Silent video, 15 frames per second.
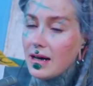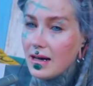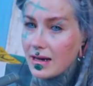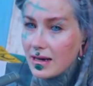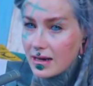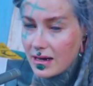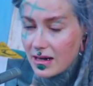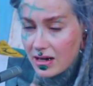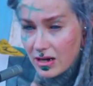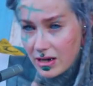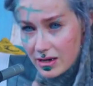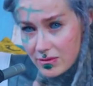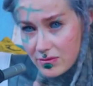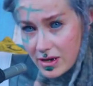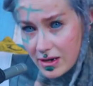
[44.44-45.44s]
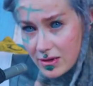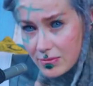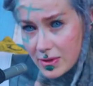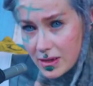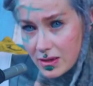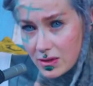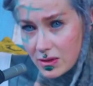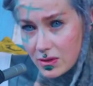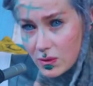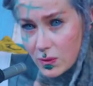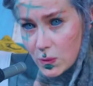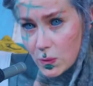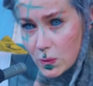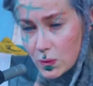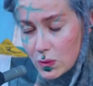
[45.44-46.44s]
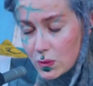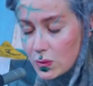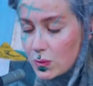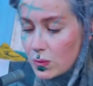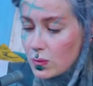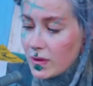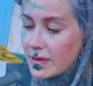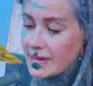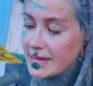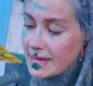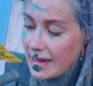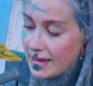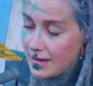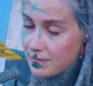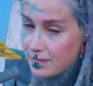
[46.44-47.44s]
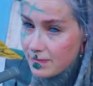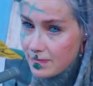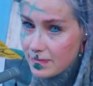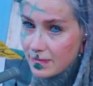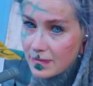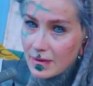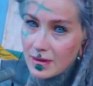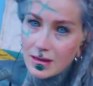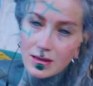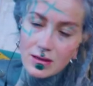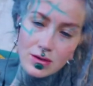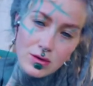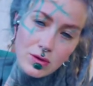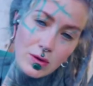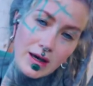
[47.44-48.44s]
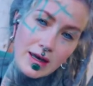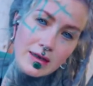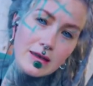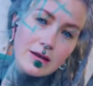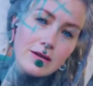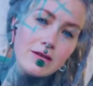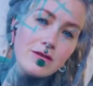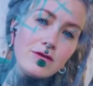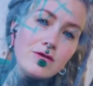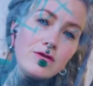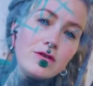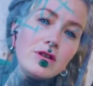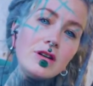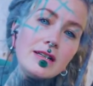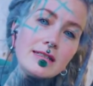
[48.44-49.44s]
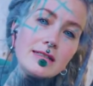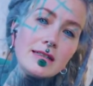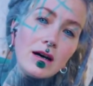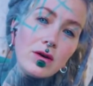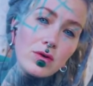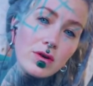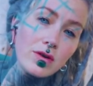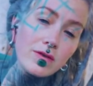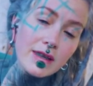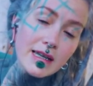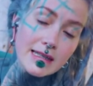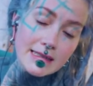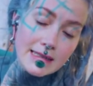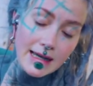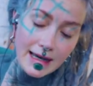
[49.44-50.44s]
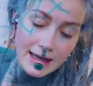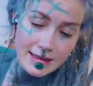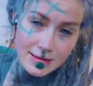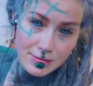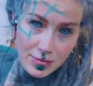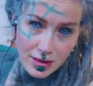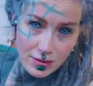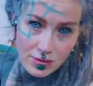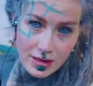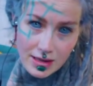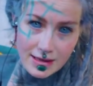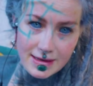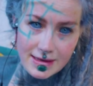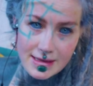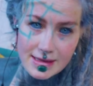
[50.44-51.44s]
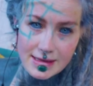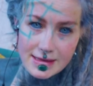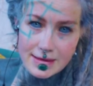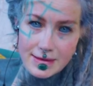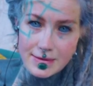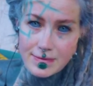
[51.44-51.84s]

I can recommend you to do the same to get the fullest out of this experience.